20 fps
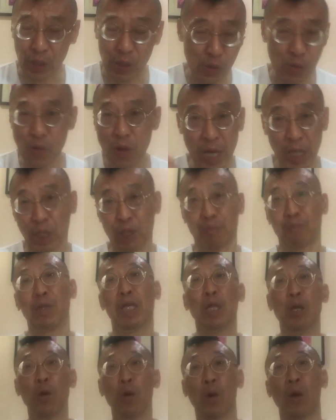crashed
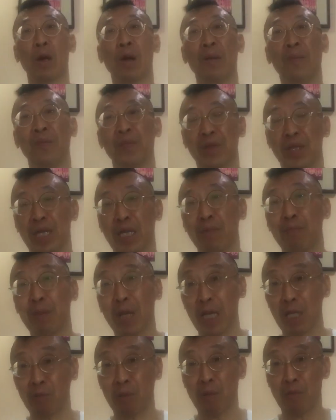below the
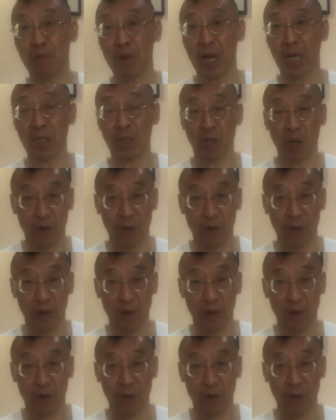placement price